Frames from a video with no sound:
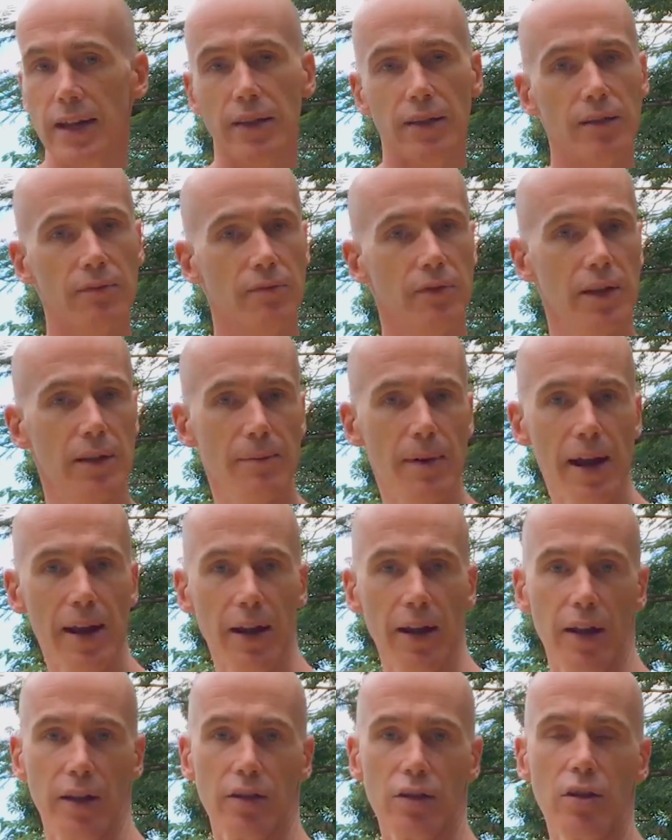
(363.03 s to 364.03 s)
doesn't really
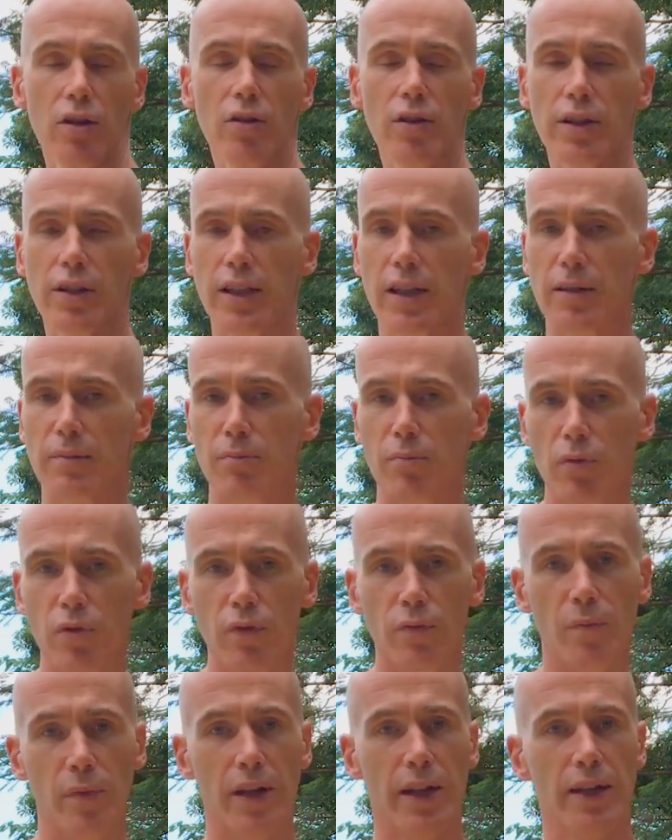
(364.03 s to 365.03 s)
matter as long as there's
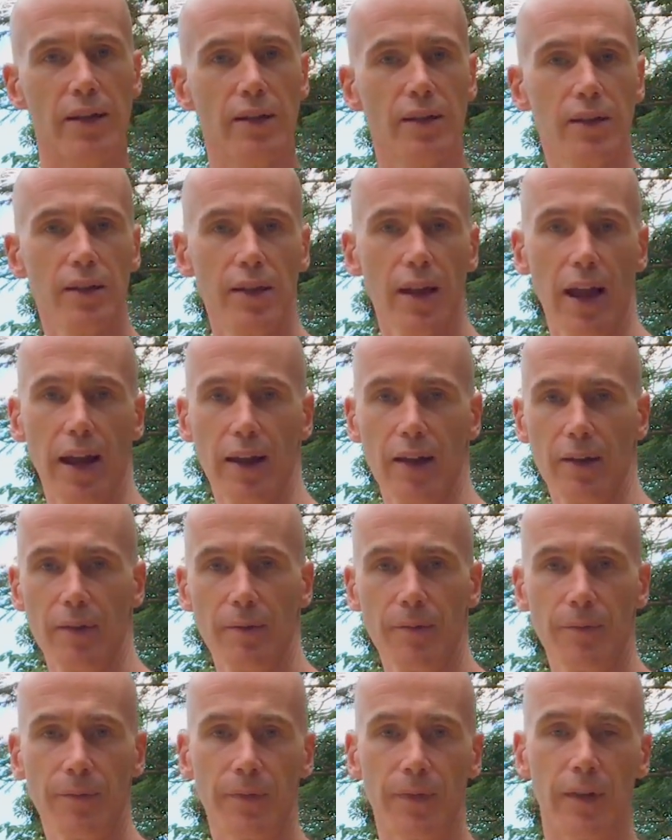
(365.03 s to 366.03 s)
movement into the neck.
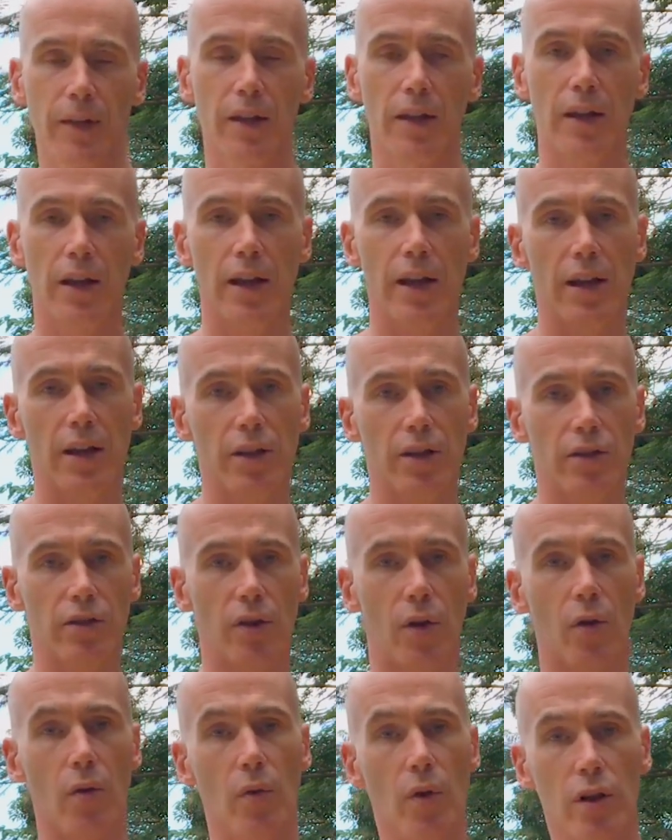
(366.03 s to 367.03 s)

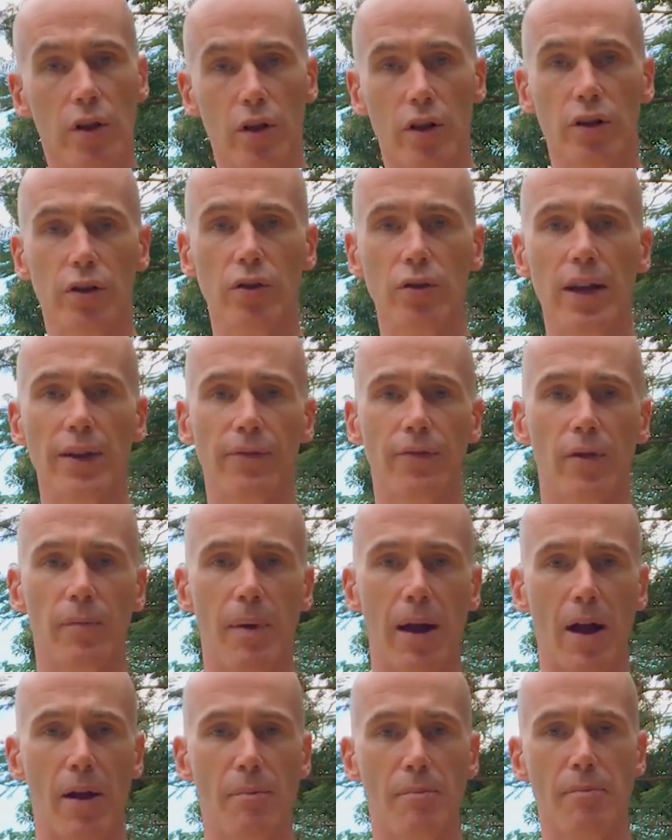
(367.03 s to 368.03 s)
So you're going to do that for
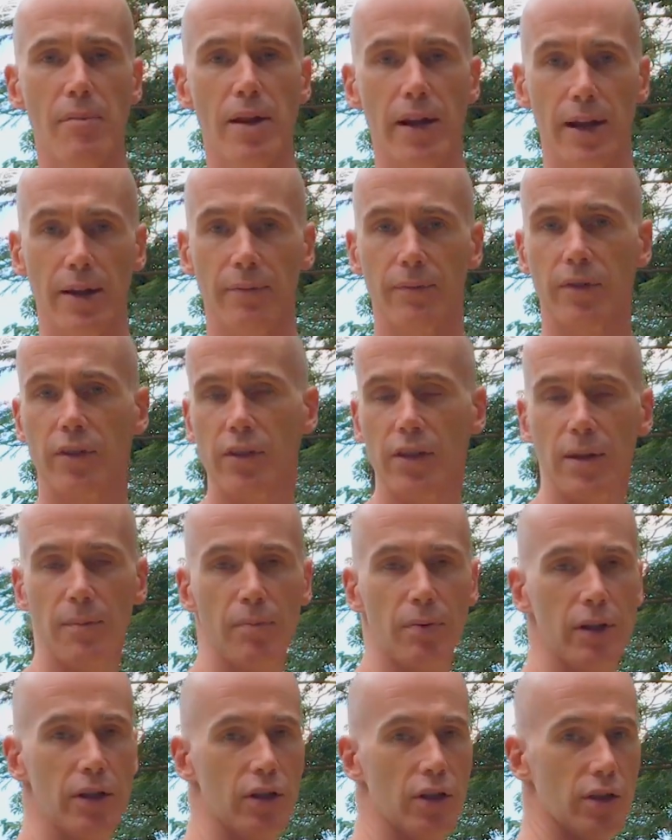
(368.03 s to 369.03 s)
about a minute.
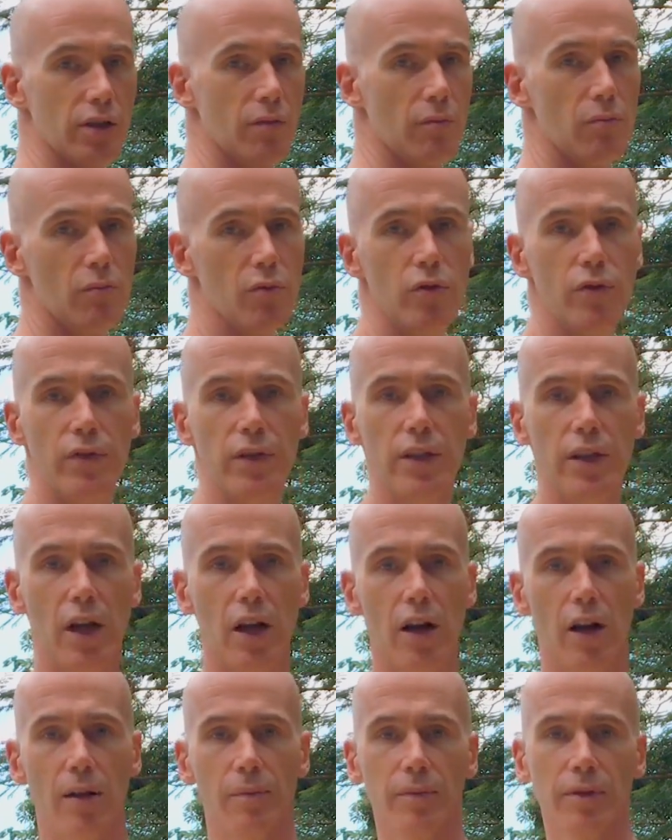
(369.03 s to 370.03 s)
Simply just moving the
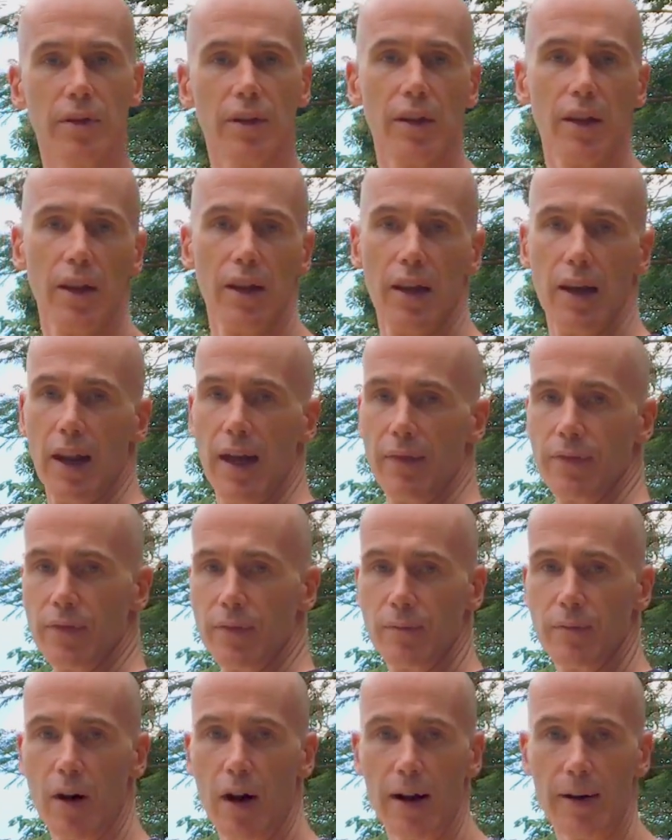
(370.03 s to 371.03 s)
arms left
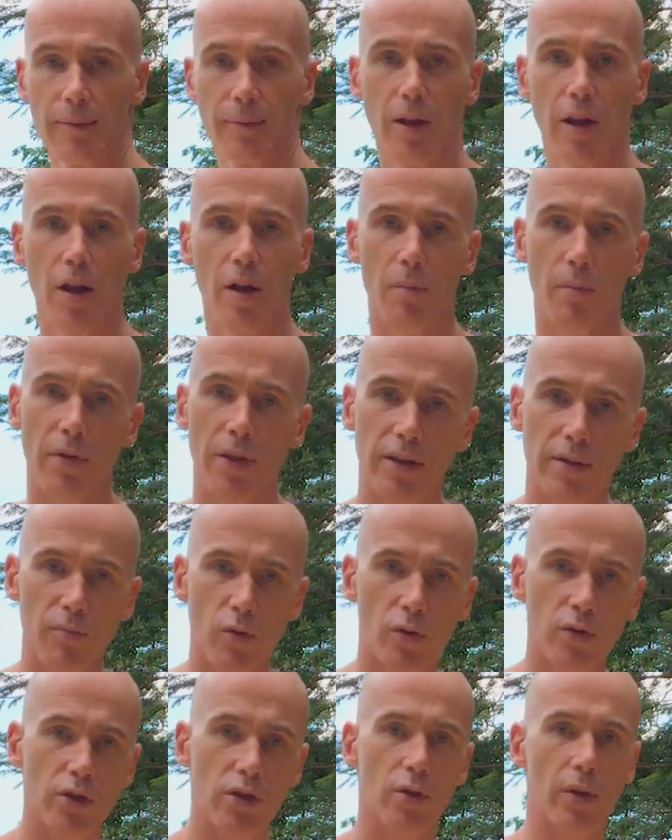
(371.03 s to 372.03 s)
and right. But there's
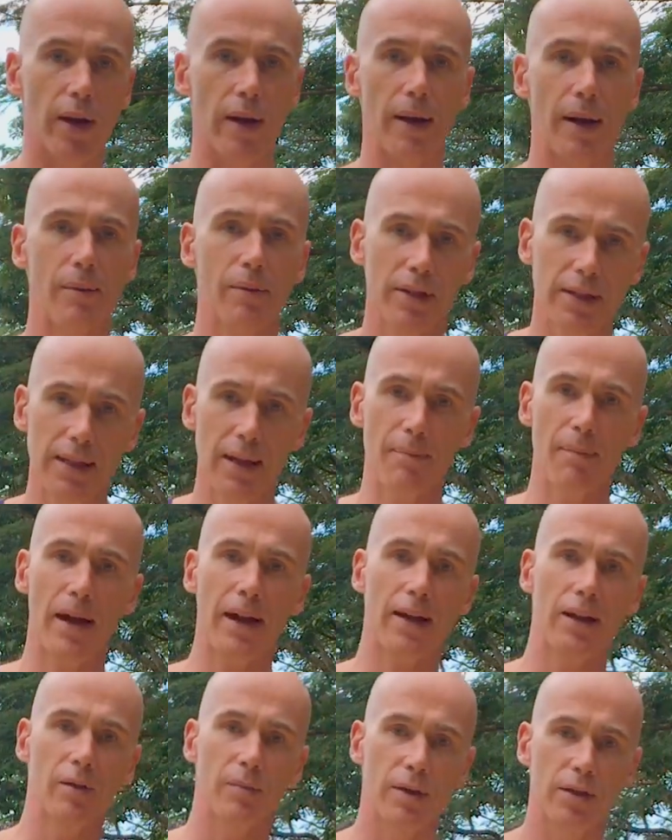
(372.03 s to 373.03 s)
more to it. I'm going to step
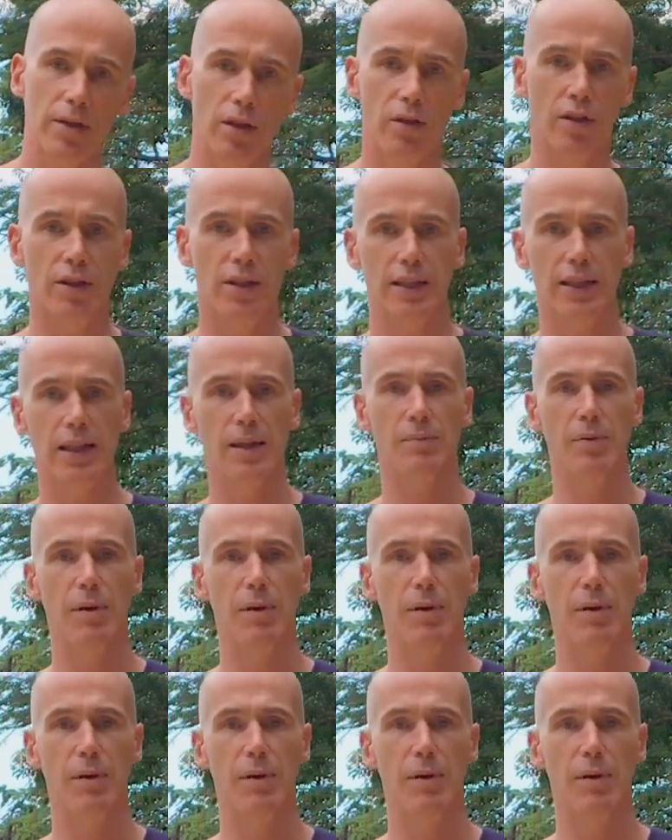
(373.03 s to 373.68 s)
back a little bit so you can see a